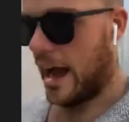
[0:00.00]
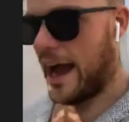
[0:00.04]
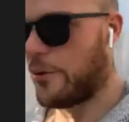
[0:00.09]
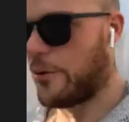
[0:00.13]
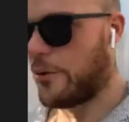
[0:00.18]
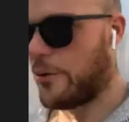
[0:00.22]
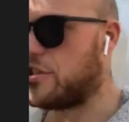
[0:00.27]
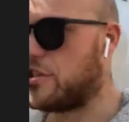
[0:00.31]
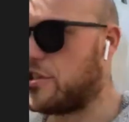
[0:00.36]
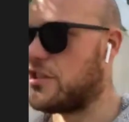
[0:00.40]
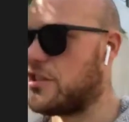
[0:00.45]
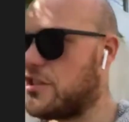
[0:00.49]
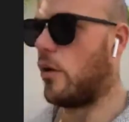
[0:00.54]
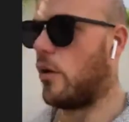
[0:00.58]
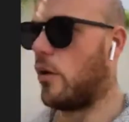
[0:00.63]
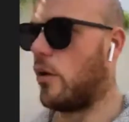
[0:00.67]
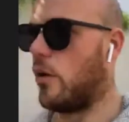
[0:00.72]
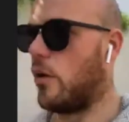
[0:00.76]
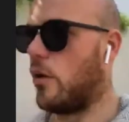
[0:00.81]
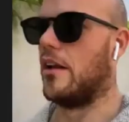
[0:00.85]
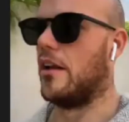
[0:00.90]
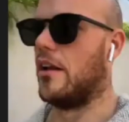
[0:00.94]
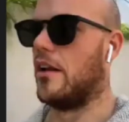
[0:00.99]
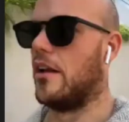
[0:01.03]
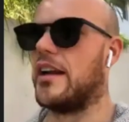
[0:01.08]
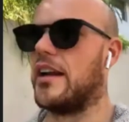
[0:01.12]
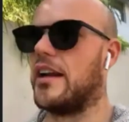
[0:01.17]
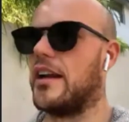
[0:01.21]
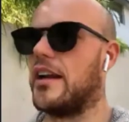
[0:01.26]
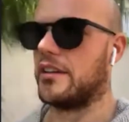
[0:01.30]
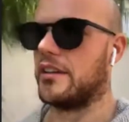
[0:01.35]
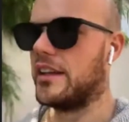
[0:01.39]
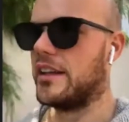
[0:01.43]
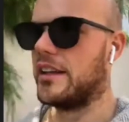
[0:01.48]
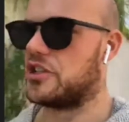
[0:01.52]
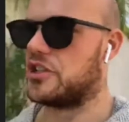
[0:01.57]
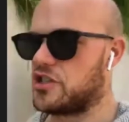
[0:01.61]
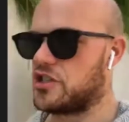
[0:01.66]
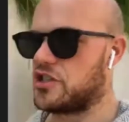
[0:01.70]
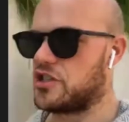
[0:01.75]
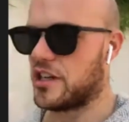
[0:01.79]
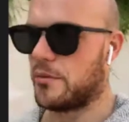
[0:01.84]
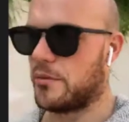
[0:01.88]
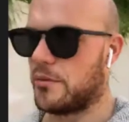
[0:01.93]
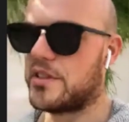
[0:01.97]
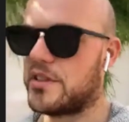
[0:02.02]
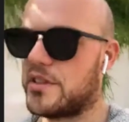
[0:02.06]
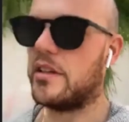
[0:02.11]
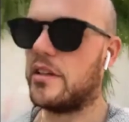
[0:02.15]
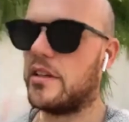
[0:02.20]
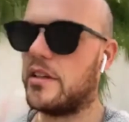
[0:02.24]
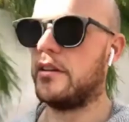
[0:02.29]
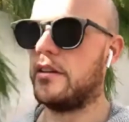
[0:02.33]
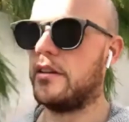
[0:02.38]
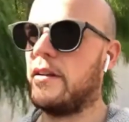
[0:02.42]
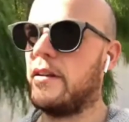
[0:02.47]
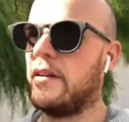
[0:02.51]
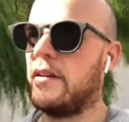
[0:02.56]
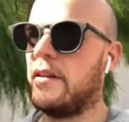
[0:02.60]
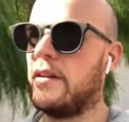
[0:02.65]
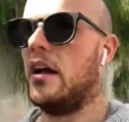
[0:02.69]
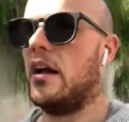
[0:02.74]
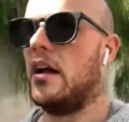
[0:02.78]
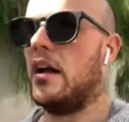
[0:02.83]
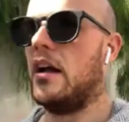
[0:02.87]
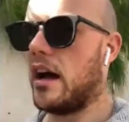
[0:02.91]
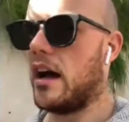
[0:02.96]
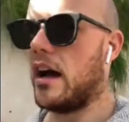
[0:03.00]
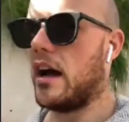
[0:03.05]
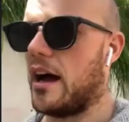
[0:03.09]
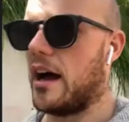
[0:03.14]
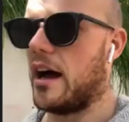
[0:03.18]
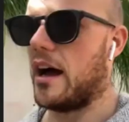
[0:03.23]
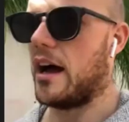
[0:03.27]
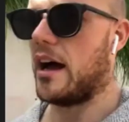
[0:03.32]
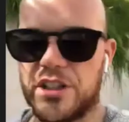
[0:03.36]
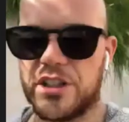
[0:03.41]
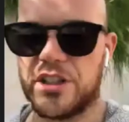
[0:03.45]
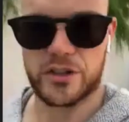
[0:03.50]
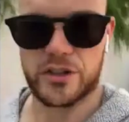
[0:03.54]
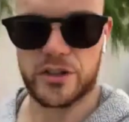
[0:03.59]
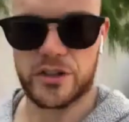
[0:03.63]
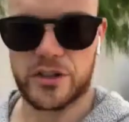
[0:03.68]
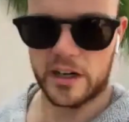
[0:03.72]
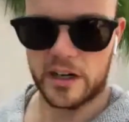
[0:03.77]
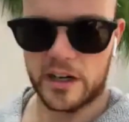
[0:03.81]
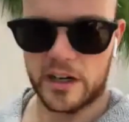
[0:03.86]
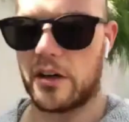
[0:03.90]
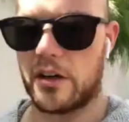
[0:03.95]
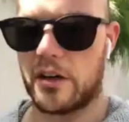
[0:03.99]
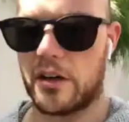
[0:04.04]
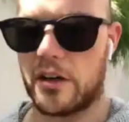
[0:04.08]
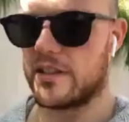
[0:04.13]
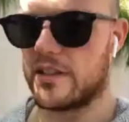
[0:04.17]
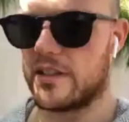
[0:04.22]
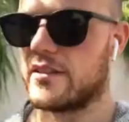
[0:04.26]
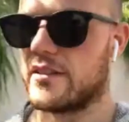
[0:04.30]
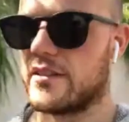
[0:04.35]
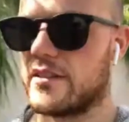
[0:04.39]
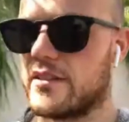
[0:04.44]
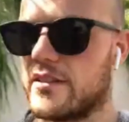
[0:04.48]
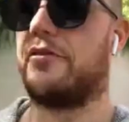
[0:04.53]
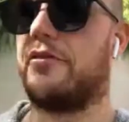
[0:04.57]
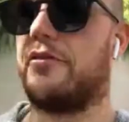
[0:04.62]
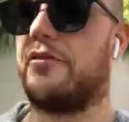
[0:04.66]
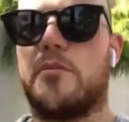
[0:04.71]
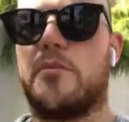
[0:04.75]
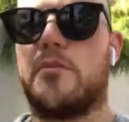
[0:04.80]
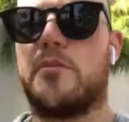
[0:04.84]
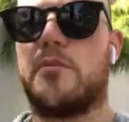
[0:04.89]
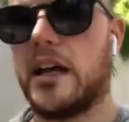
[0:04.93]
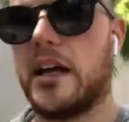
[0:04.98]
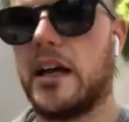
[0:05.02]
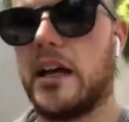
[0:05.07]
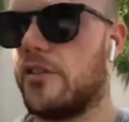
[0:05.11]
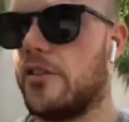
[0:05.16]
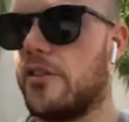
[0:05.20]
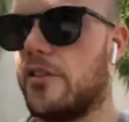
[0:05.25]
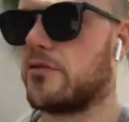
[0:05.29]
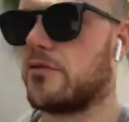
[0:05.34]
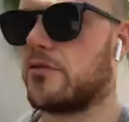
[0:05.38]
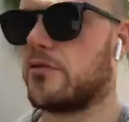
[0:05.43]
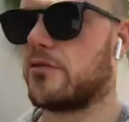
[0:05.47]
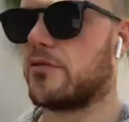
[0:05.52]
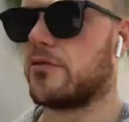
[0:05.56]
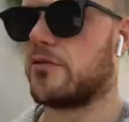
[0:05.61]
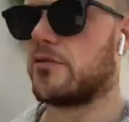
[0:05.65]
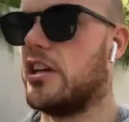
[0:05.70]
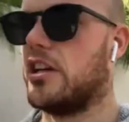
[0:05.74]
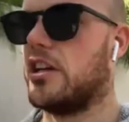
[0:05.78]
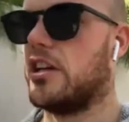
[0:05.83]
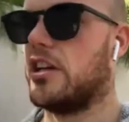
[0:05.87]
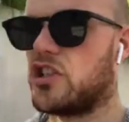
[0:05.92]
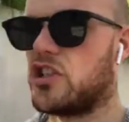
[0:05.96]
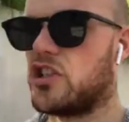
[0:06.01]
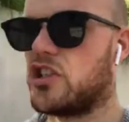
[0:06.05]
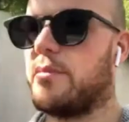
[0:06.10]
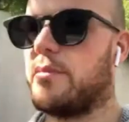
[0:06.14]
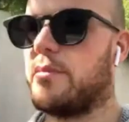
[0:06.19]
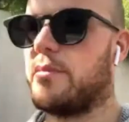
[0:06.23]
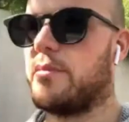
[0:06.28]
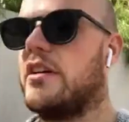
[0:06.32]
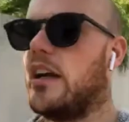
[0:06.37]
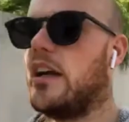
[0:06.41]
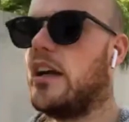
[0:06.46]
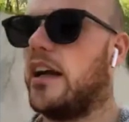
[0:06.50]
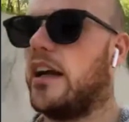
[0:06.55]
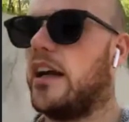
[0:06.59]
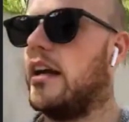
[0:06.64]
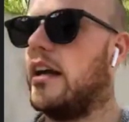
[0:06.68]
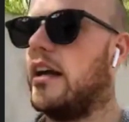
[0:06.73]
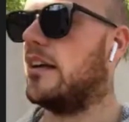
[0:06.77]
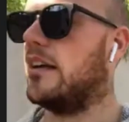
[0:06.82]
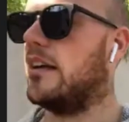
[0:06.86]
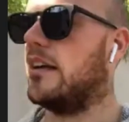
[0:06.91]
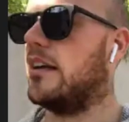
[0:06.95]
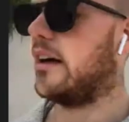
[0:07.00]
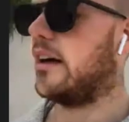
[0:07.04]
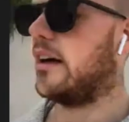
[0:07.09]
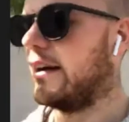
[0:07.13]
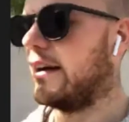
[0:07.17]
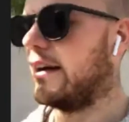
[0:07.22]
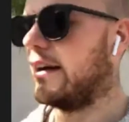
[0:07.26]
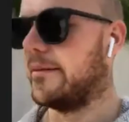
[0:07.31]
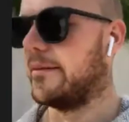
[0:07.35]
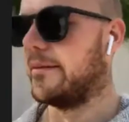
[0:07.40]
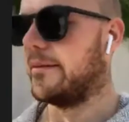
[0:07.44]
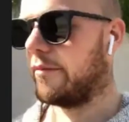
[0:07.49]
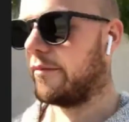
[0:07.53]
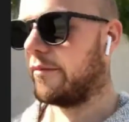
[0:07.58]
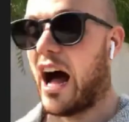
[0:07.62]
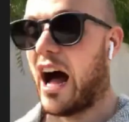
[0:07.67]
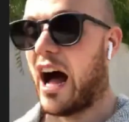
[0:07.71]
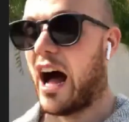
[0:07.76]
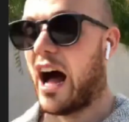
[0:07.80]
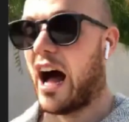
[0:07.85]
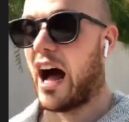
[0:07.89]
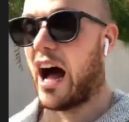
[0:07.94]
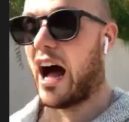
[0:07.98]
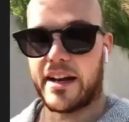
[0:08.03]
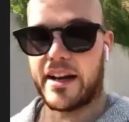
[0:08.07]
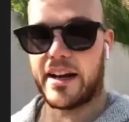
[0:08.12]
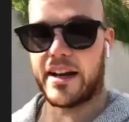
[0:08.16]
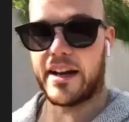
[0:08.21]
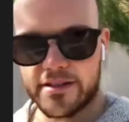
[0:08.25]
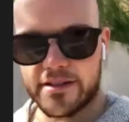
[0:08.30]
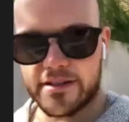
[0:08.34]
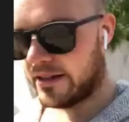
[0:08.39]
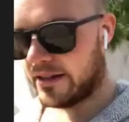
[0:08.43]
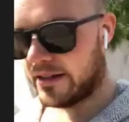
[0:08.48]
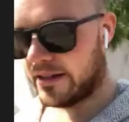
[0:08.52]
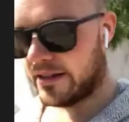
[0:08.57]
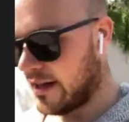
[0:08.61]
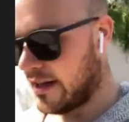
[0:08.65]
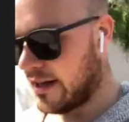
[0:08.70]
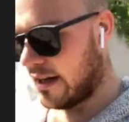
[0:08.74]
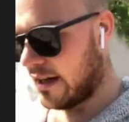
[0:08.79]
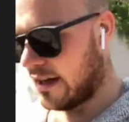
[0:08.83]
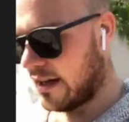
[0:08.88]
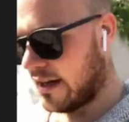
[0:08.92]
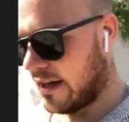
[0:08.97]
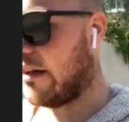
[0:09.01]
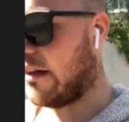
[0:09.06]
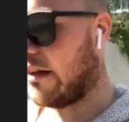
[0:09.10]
I would just go all in on relationships, because there's 3 currencies in life. There's money, there's relationships, and audience. And